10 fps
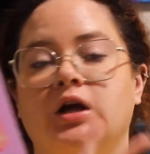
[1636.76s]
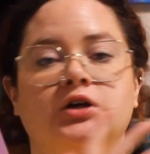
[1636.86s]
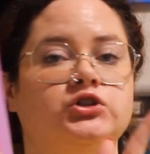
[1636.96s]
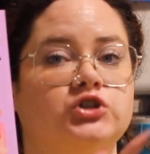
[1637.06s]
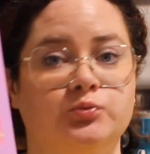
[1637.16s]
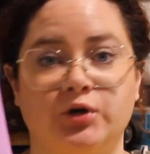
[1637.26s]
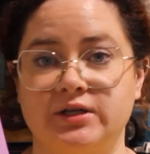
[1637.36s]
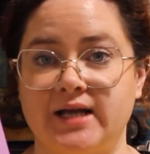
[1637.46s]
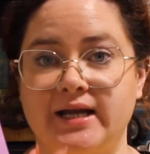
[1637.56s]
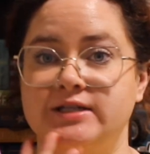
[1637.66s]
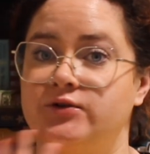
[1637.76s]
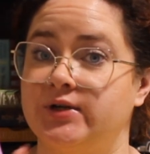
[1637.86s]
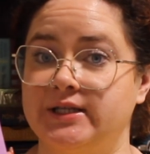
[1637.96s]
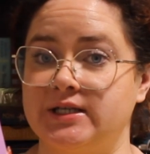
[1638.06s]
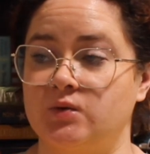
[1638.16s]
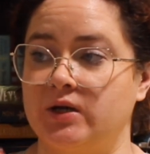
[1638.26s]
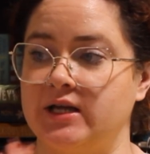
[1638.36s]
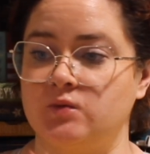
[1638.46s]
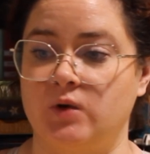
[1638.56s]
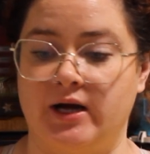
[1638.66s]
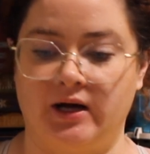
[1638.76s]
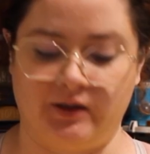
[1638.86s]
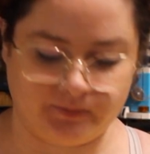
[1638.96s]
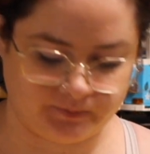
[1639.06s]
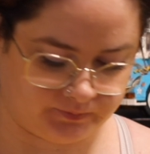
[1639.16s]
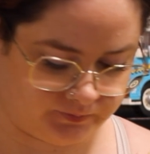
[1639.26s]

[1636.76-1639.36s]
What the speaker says: Super excited to read this one as well.